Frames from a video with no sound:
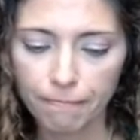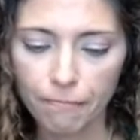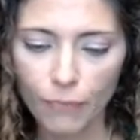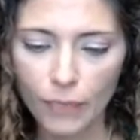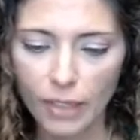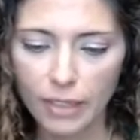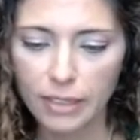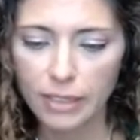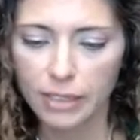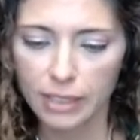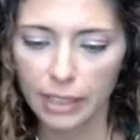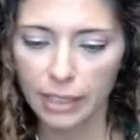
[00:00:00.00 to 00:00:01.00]
Let's
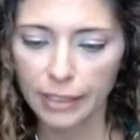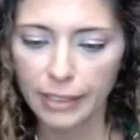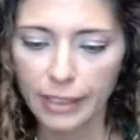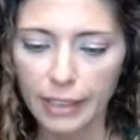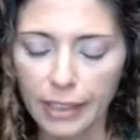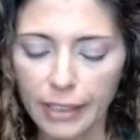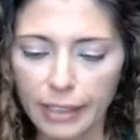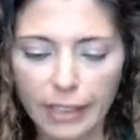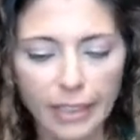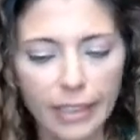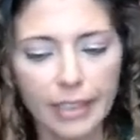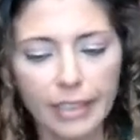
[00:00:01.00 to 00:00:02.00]
see.
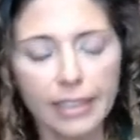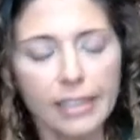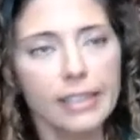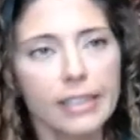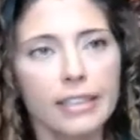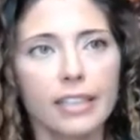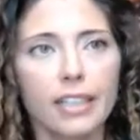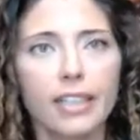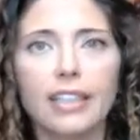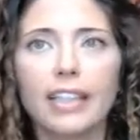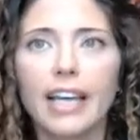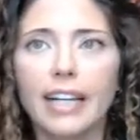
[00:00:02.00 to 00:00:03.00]
To
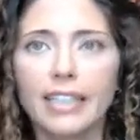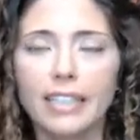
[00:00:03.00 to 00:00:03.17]
collect